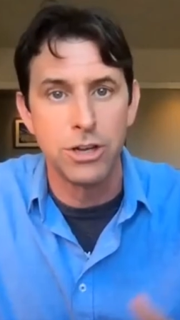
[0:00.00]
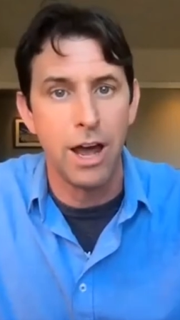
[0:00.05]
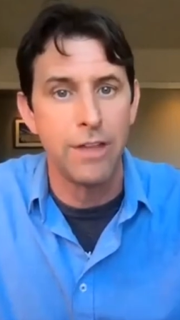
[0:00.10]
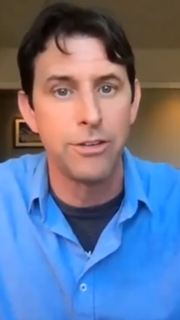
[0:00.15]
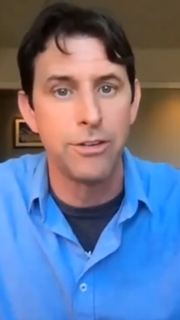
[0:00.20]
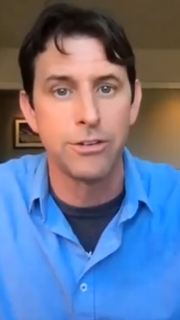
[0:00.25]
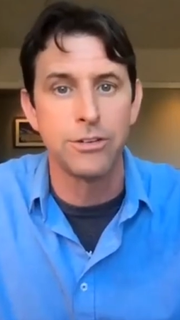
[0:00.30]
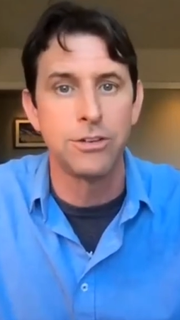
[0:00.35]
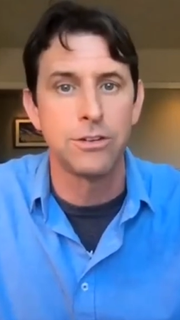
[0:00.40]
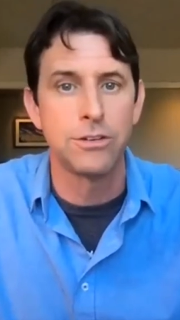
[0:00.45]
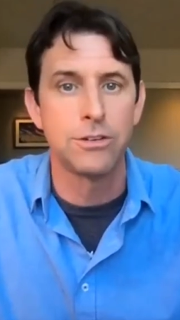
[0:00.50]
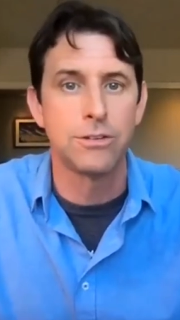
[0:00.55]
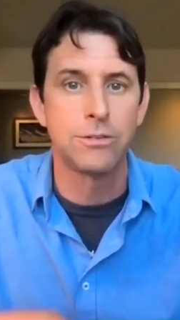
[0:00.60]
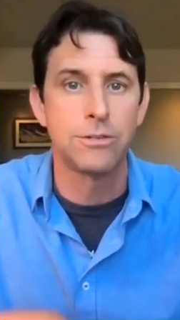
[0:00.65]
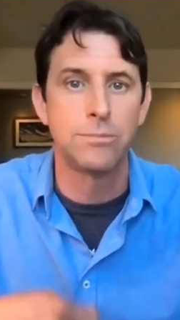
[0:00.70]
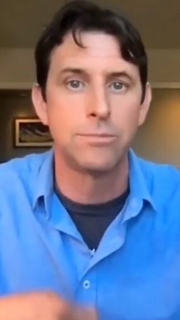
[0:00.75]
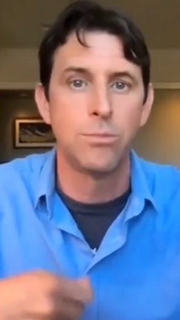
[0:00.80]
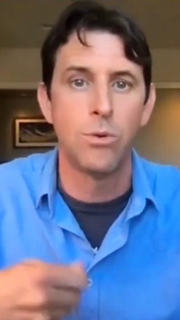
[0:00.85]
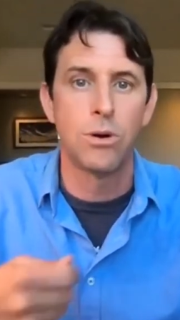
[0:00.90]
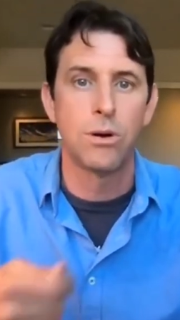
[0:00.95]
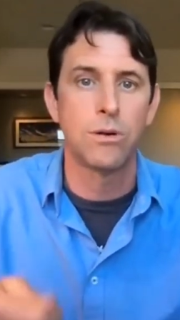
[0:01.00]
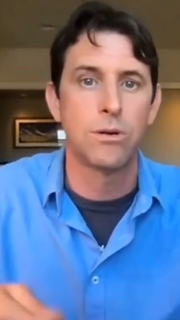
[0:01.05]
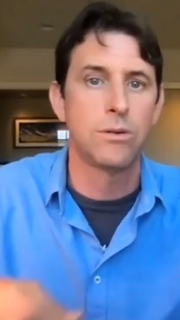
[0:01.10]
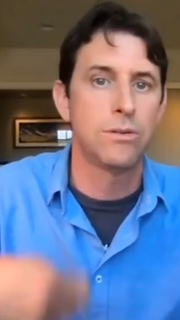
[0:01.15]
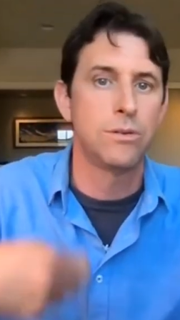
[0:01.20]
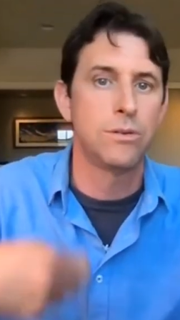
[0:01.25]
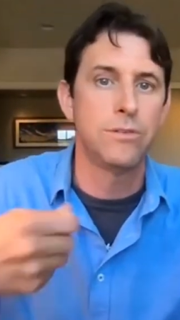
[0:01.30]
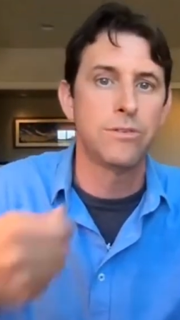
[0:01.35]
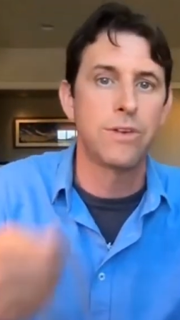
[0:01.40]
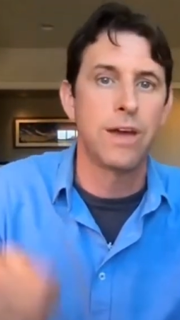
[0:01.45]
Either
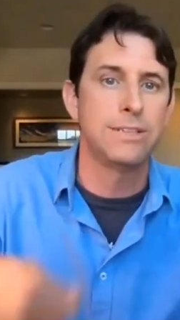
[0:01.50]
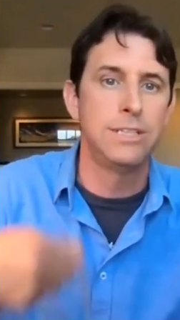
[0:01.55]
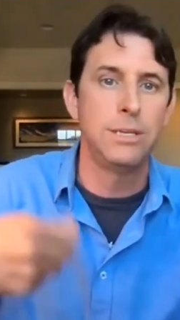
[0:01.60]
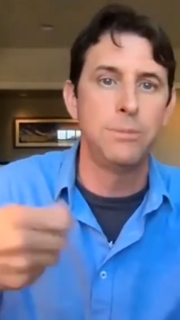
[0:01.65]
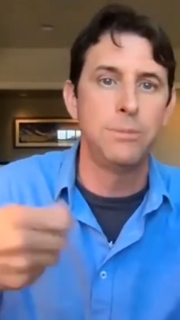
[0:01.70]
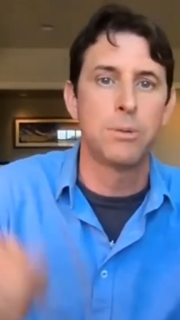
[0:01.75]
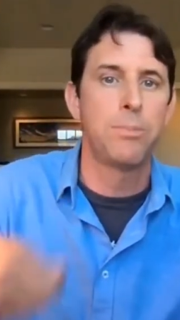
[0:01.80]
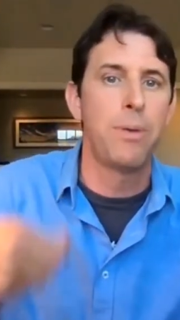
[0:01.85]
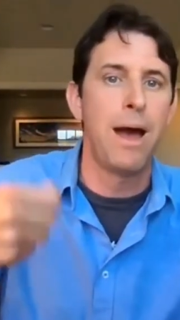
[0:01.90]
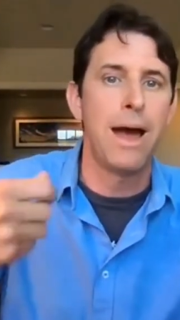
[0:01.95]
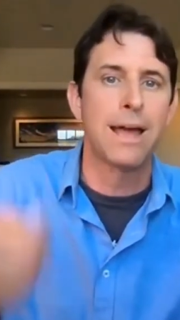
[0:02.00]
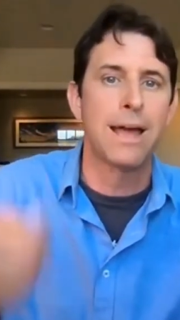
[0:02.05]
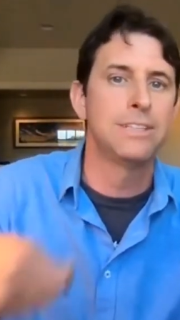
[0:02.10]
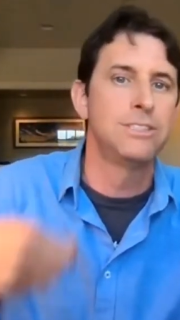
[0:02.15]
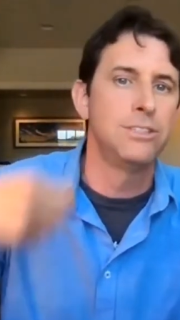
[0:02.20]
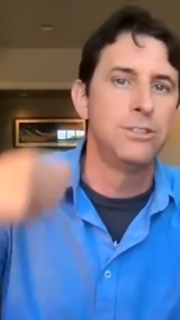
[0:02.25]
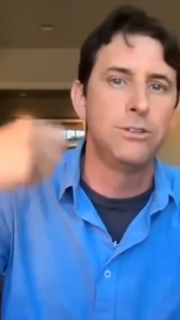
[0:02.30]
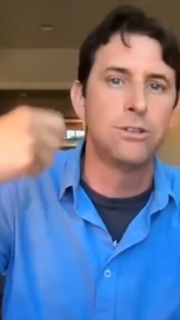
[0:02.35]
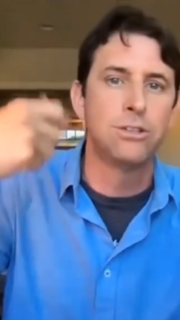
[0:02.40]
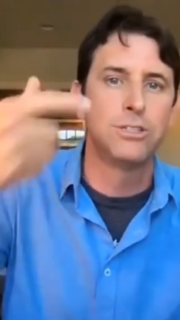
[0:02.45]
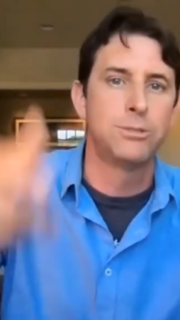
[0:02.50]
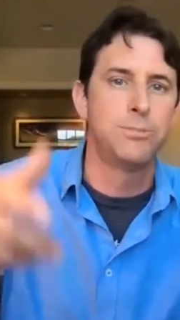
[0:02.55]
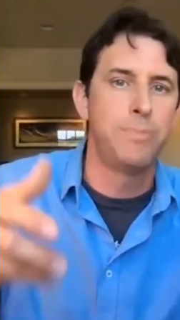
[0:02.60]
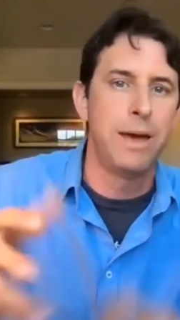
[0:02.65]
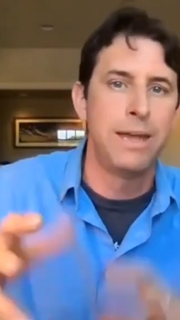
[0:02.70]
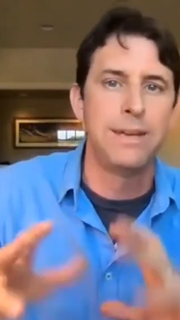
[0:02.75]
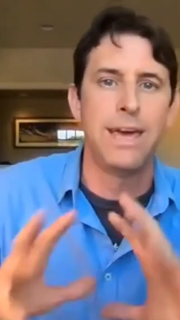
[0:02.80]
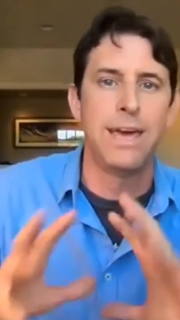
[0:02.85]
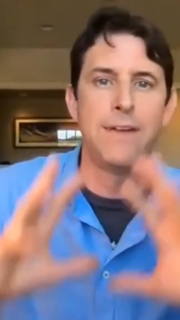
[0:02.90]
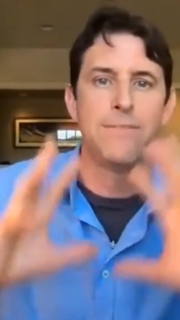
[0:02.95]
you've got deeper pockets and you can
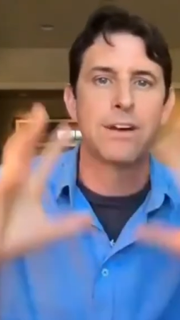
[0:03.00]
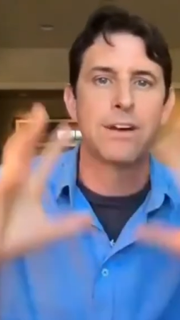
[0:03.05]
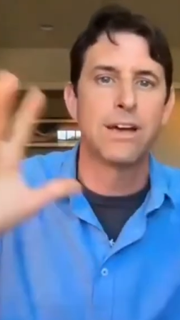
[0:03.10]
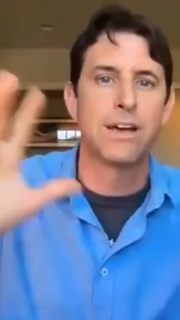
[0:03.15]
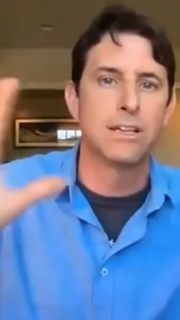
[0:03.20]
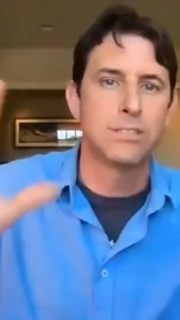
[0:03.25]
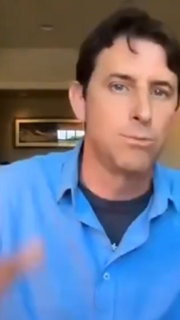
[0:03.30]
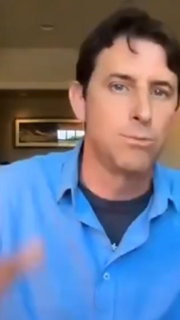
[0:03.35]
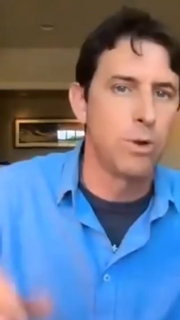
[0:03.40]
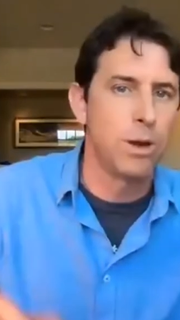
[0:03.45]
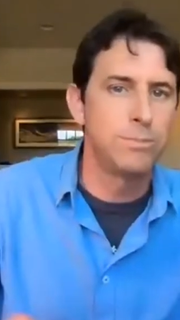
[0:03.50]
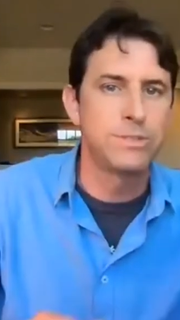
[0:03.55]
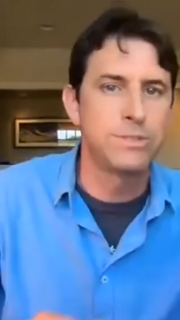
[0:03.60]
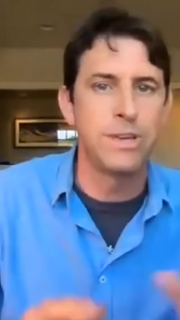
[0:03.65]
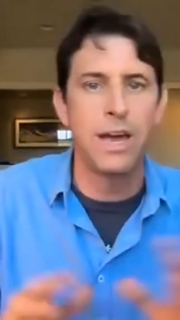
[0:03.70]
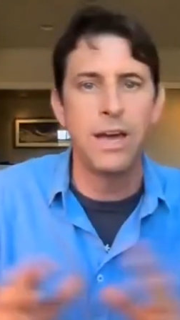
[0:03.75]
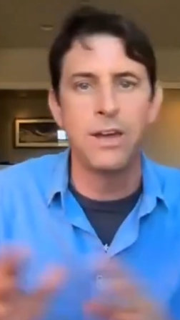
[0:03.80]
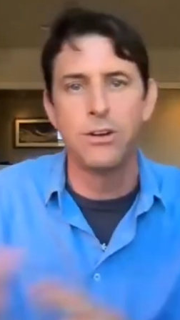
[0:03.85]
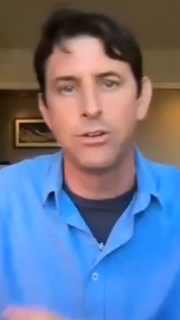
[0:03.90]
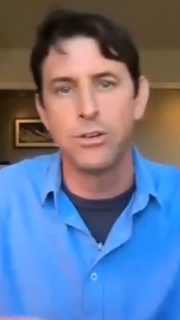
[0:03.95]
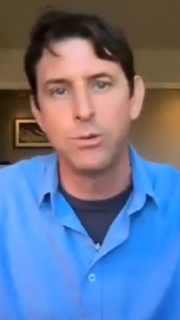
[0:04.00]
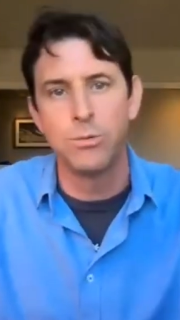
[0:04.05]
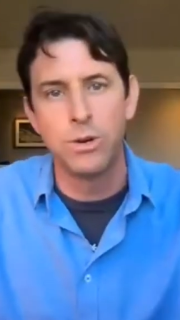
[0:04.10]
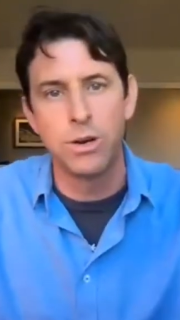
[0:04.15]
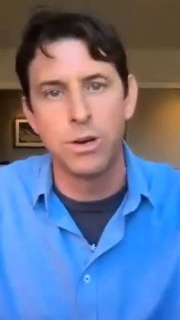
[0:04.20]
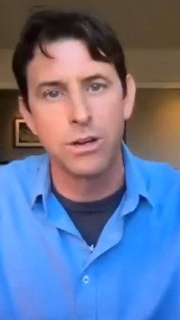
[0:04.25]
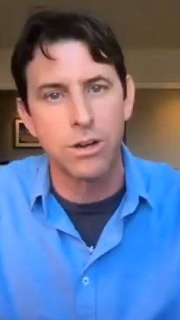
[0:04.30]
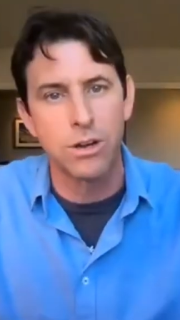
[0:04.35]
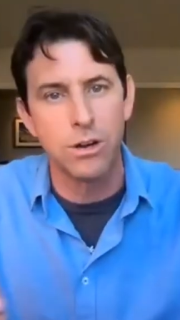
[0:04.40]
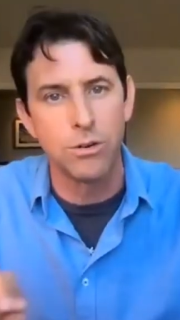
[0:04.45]
spend to have a custom website, or you
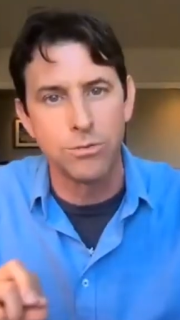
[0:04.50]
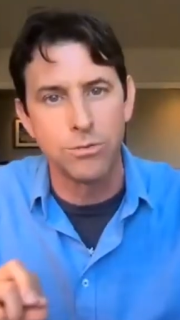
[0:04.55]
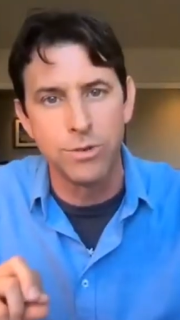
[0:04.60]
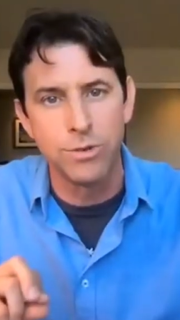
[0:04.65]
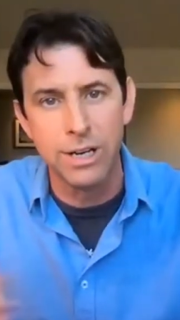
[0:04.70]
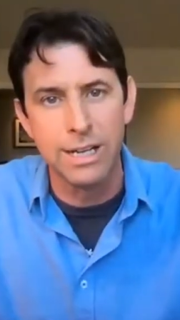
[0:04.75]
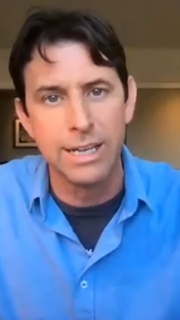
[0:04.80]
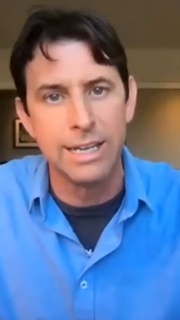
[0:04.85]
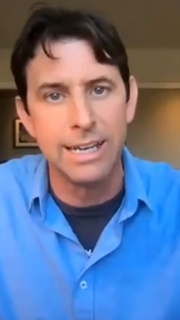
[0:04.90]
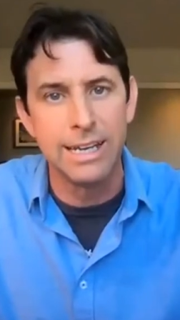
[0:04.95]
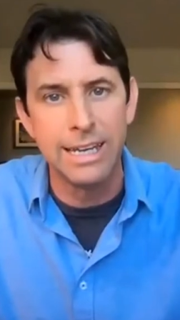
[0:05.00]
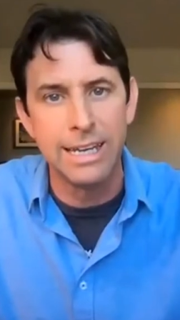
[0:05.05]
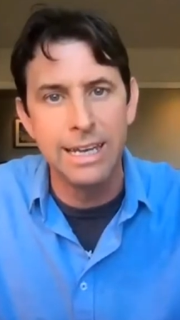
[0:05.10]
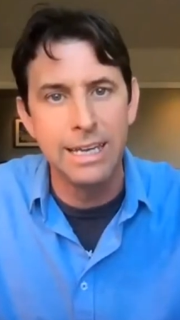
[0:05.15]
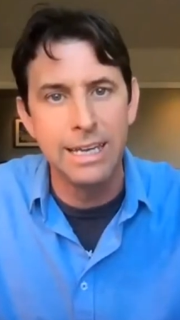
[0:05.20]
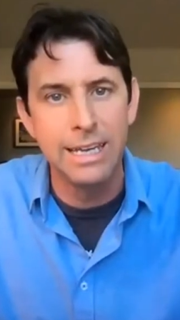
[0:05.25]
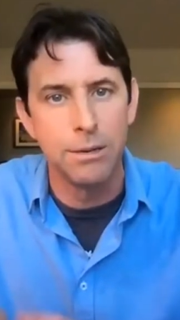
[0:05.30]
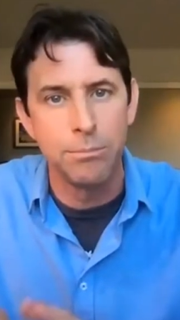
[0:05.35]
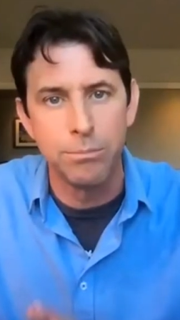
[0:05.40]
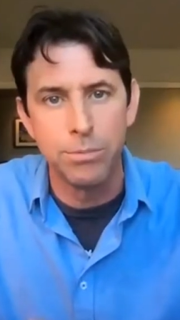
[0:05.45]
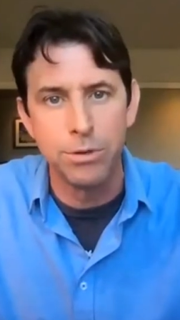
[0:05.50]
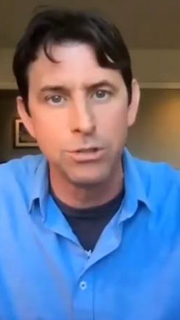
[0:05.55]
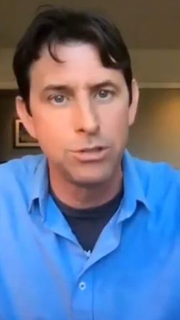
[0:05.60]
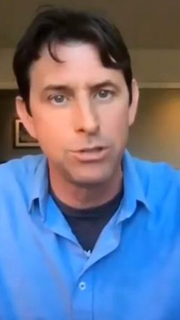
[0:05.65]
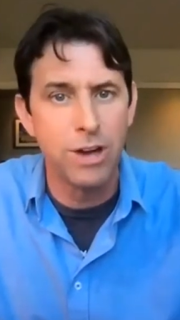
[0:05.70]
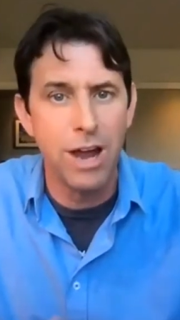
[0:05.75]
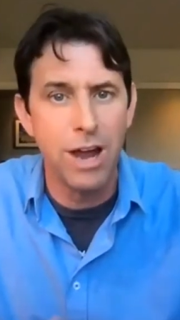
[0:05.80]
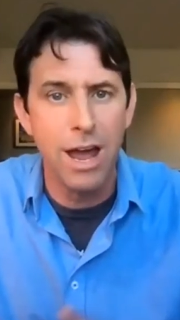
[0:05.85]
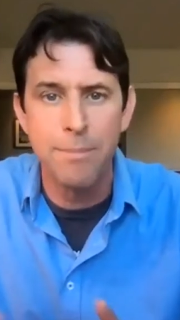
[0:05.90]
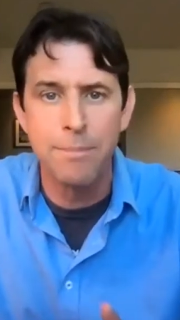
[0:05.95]
want to go really lean and
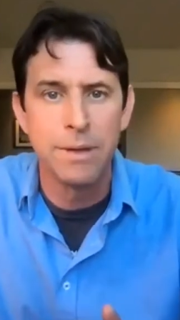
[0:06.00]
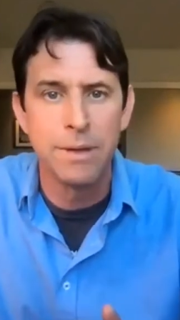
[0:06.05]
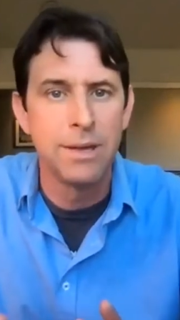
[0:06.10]
bootstrap.